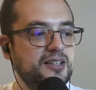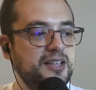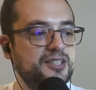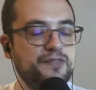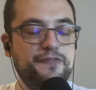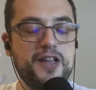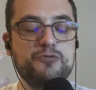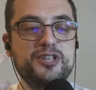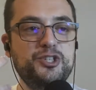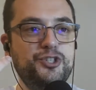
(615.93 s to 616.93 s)
is a
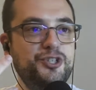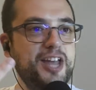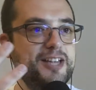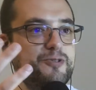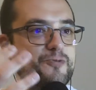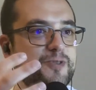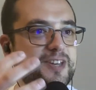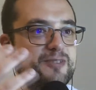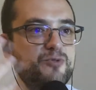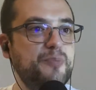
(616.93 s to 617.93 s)
very
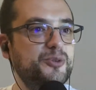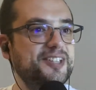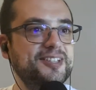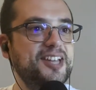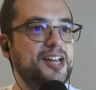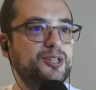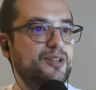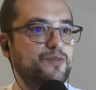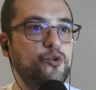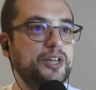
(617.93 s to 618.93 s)
genuine representation
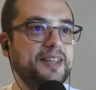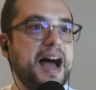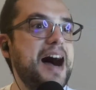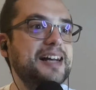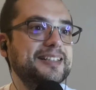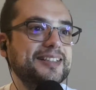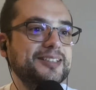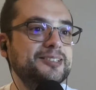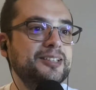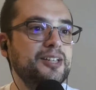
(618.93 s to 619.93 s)
of what art
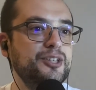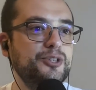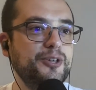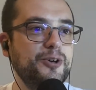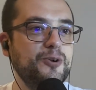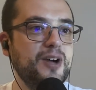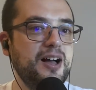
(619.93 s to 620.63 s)
is. So